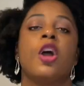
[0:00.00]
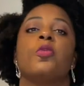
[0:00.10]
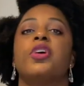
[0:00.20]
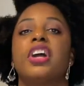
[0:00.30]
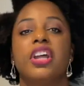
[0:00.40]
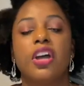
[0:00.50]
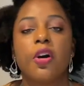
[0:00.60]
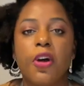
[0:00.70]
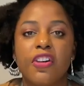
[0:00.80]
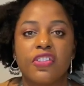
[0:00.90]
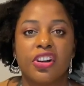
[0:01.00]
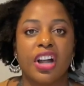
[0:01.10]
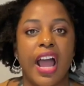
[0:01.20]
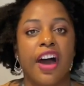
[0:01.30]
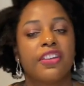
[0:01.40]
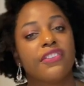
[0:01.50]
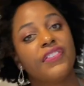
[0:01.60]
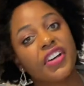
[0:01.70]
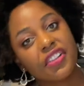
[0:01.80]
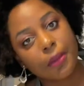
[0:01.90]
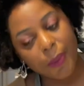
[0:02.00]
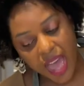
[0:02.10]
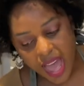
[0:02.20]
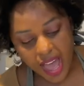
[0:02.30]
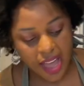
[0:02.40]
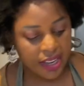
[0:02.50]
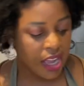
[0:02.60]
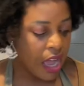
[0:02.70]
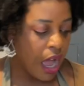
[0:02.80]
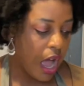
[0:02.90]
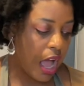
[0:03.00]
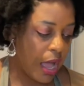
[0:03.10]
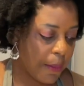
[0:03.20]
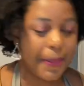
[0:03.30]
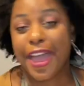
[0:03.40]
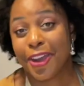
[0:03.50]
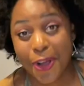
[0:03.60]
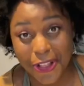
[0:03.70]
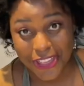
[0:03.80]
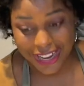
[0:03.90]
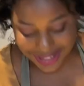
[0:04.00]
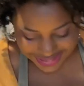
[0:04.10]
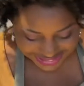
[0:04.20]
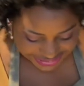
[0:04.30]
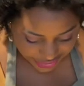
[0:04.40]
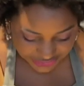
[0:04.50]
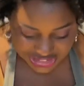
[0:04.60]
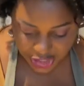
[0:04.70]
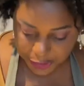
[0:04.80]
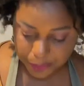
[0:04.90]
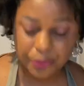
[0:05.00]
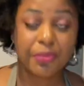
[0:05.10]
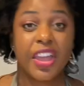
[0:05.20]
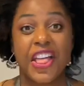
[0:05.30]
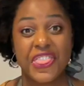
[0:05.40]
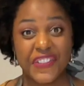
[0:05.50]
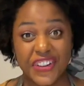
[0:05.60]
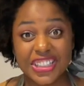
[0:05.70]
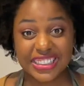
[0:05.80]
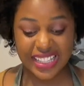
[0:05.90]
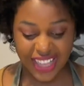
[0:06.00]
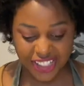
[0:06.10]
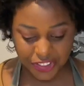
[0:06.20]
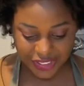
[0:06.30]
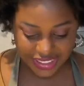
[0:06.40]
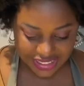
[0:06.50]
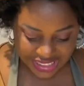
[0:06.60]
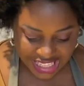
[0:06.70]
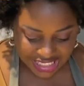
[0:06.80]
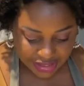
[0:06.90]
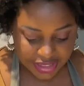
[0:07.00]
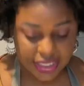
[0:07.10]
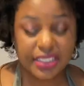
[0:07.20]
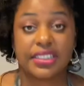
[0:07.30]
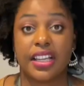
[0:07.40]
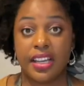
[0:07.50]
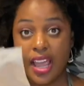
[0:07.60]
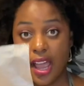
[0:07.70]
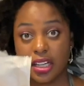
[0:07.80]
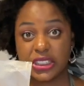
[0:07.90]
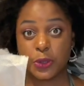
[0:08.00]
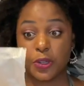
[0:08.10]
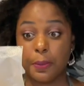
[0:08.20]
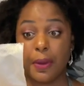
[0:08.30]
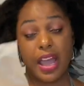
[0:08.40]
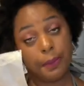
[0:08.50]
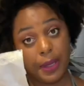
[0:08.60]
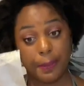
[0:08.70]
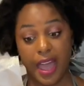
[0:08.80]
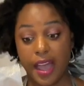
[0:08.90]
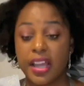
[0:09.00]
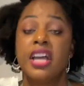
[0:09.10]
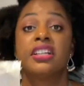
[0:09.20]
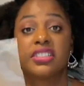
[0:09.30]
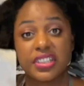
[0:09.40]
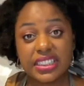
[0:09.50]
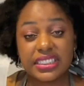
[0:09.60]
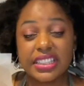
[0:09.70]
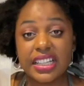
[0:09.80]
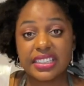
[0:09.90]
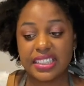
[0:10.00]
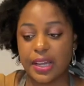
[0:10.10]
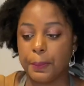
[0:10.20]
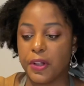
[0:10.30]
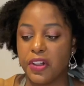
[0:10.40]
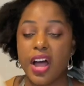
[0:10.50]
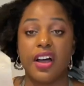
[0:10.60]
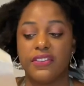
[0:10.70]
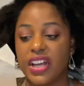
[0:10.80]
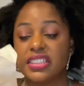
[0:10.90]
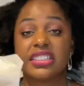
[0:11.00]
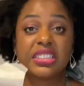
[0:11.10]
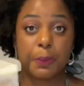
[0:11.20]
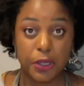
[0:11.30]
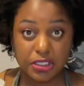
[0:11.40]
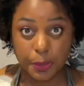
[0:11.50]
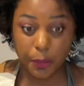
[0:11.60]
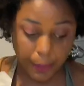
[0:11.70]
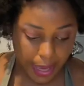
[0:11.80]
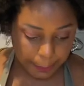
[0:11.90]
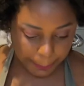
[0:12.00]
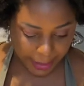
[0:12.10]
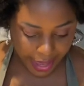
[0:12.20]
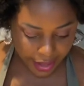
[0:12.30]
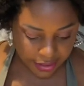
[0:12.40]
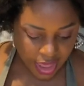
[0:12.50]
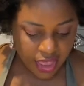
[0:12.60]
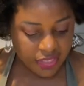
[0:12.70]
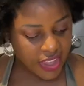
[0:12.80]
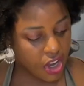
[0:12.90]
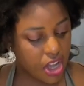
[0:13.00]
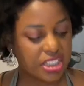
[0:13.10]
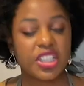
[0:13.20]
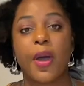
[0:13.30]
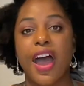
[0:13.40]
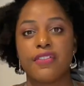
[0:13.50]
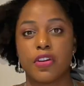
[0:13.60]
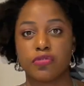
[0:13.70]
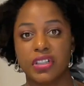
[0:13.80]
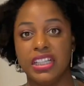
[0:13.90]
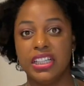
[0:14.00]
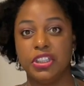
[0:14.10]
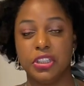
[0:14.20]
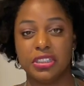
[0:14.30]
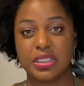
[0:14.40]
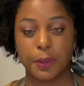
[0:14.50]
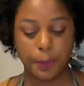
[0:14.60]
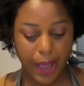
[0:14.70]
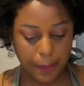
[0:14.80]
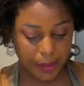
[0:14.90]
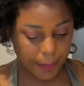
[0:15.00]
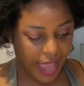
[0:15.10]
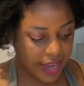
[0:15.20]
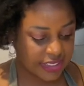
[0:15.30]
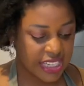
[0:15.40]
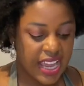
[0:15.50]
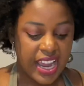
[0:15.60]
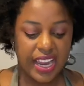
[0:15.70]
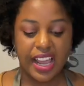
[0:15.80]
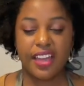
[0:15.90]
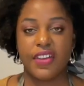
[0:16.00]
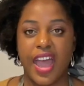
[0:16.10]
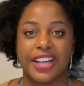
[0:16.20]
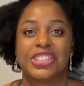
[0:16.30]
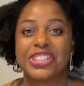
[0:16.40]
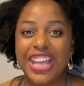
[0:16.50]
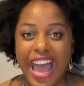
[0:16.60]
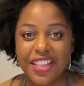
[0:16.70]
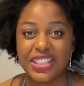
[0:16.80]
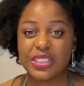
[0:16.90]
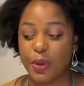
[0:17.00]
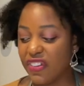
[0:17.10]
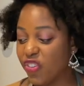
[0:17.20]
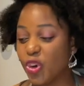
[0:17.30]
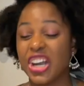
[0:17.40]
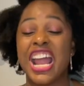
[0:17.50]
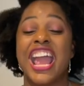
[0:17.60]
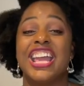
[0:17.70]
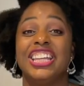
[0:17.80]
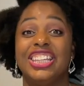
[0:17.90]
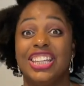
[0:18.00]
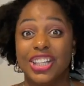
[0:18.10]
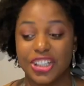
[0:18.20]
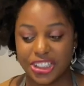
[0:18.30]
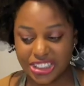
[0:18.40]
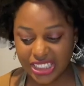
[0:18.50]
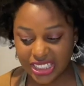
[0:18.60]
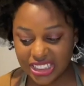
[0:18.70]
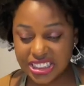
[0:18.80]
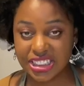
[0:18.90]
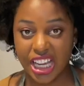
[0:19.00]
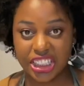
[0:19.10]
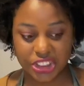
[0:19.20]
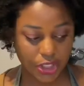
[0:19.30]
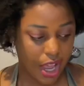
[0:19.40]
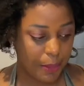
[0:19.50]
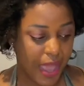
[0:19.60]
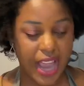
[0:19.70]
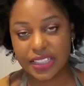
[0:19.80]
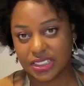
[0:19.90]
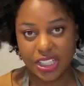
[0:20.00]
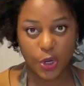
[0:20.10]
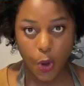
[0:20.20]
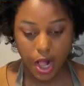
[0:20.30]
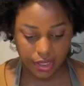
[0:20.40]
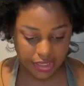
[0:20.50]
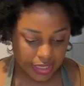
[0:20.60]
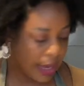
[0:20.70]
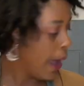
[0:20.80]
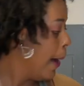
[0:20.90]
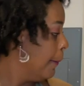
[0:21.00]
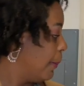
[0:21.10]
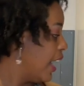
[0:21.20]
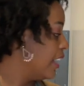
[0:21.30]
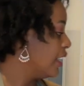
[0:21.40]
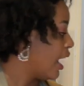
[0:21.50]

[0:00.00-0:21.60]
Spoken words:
we're gonna go over how to fill the bag and all that kind of stuff. So the first thing that you need is an actual piping bag. So this is an example of a disposable piping bag. They also have reusable piping bags, and I've actually had this one for years, and it is such excellent quality. But